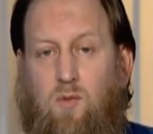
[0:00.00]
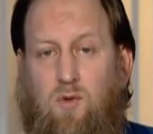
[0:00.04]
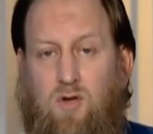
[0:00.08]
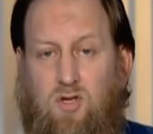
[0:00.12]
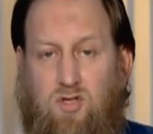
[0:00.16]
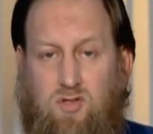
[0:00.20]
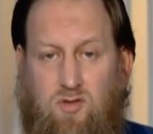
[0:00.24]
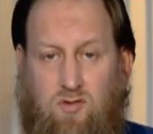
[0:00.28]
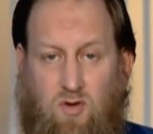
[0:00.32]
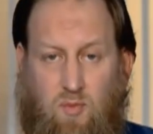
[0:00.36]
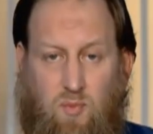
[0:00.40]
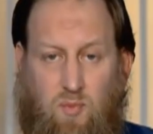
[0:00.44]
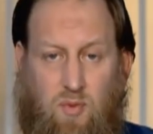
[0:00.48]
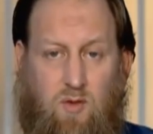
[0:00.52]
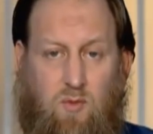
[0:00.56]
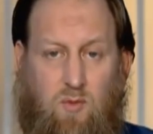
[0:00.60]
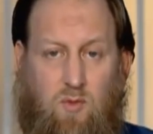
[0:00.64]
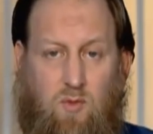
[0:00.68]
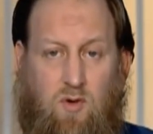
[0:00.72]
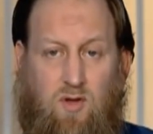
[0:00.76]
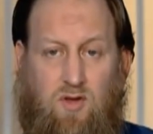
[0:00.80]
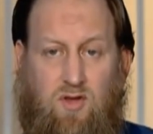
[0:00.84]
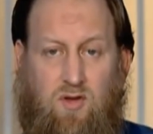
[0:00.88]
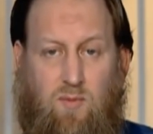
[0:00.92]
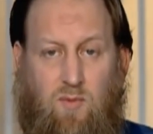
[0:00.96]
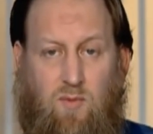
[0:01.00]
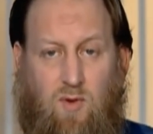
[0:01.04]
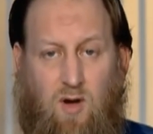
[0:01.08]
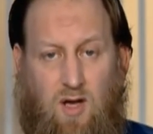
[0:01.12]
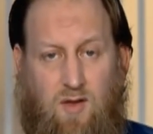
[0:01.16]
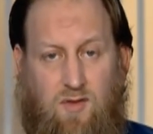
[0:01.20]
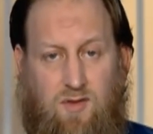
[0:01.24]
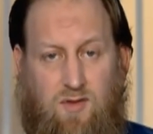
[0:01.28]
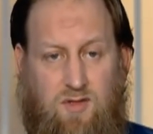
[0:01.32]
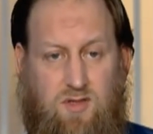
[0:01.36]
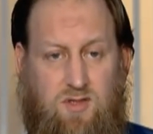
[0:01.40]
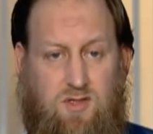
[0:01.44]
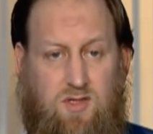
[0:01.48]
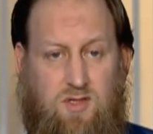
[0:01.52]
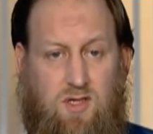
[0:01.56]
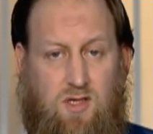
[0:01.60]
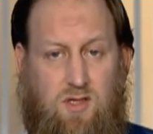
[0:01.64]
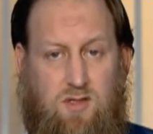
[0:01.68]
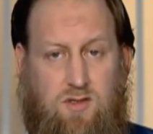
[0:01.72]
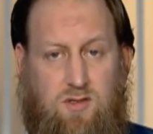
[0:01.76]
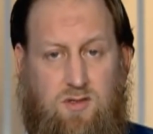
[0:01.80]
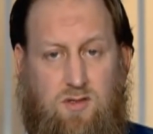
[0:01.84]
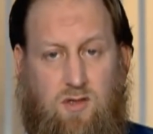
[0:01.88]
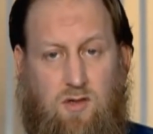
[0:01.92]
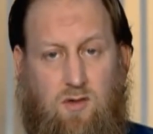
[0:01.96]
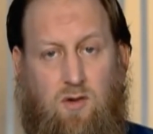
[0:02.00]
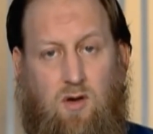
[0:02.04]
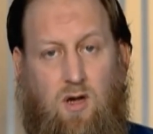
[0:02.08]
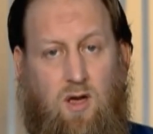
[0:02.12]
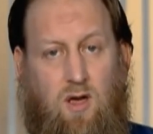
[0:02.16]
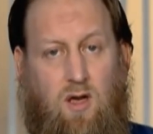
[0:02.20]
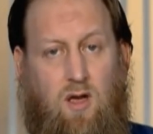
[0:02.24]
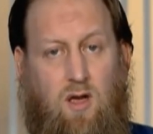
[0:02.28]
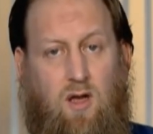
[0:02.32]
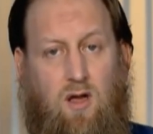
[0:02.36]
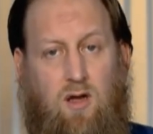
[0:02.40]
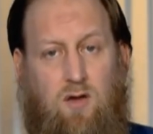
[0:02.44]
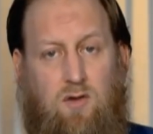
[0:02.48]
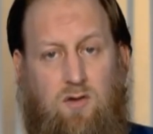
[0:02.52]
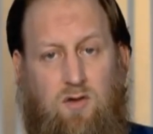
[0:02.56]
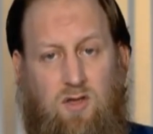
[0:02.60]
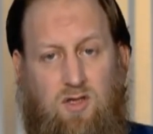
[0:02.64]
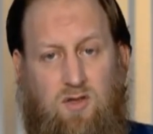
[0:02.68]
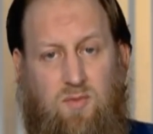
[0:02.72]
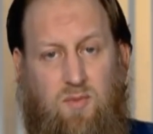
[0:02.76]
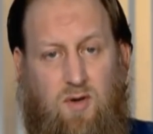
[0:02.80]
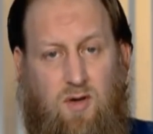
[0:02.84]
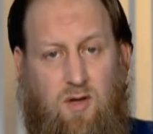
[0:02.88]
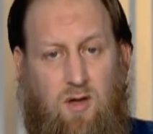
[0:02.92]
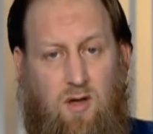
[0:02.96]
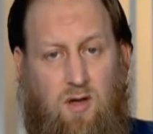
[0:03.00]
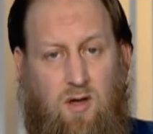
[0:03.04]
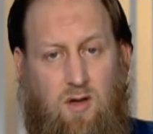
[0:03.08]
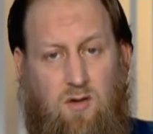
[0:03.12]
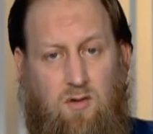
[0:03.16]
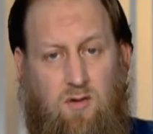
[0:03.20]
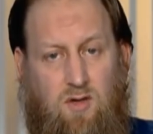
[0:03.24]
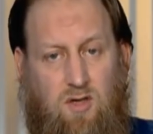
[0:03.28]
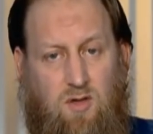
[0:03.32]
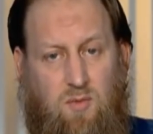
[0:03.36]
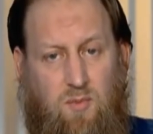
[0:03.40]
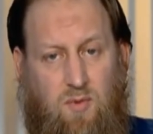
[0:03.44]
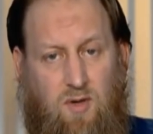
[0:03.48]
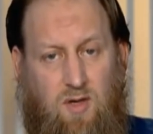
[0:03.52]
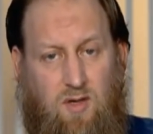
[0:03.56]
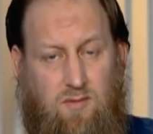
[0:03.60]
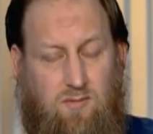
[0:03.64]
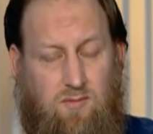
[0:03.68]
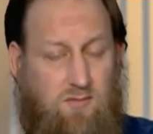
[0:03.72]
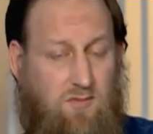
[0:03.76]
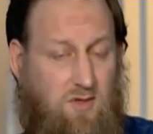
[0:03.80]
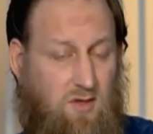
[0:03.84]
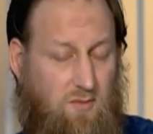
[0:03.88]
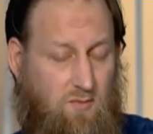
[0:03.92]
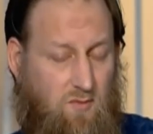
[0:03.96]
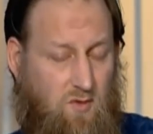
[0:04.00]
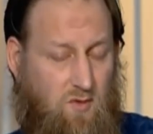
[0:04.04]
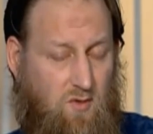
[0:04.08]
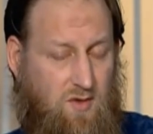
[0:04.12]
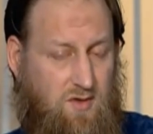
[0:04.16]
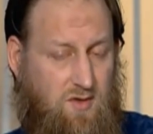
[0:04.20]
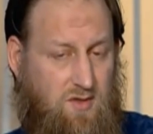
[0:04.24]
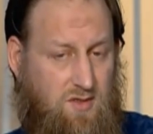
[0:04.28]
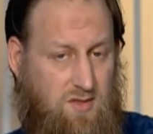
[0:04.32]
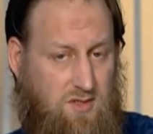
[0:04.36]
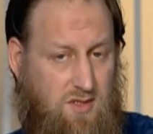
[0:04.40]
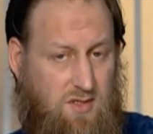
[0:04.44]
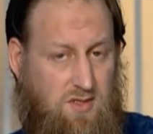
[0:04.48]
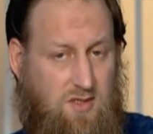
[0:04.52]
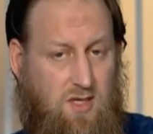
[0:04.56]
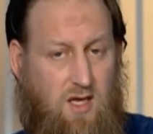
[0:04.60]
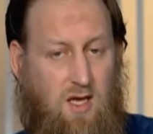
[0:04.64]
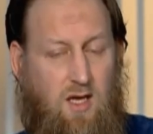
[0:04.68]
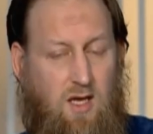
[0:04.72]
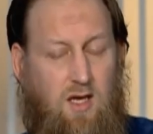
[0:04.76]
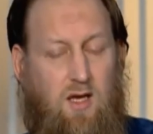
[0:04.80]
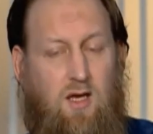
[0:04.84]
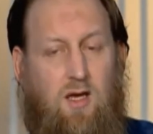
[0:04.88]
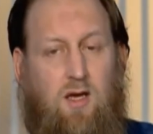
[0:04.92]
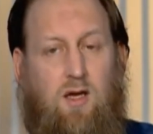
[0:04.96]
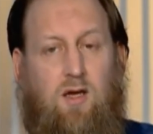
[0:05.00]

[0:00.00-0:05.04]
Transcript: we should repeat what the mu'adhin says. So Allahu Akbar, Allahu Akbar, the mu'adhin says that.